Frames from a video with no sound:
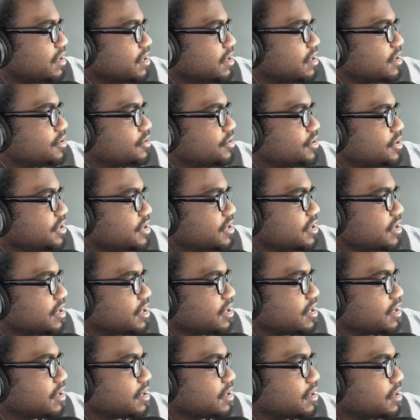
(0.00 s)

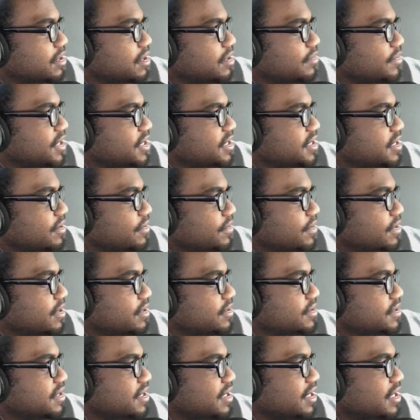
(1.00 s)
Interesting. Let me see what
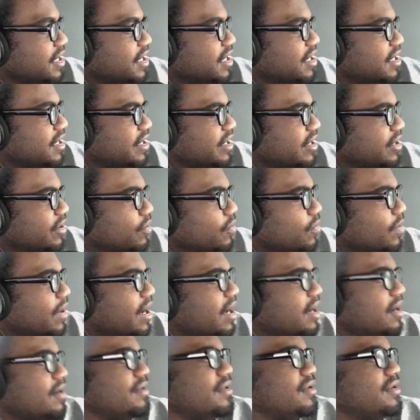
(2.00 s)
else they got here.
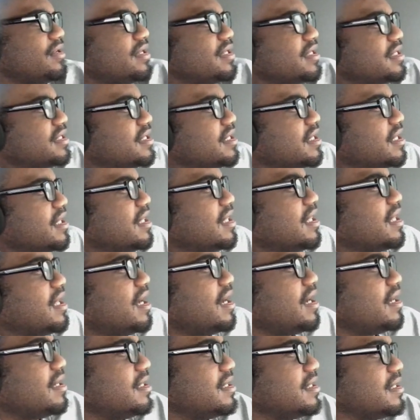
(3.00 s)
Wow, there's a
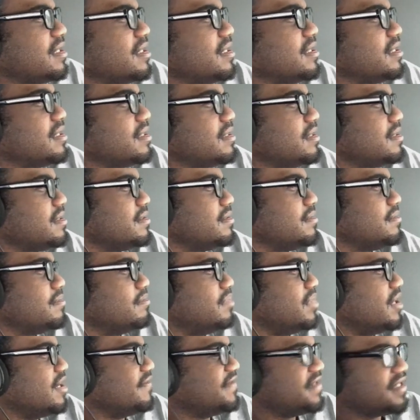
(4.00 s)
lot of
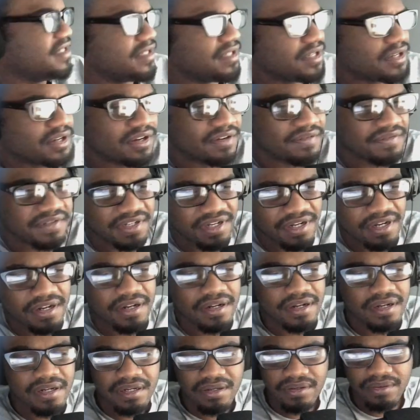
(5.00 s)
buffs and nerfs here.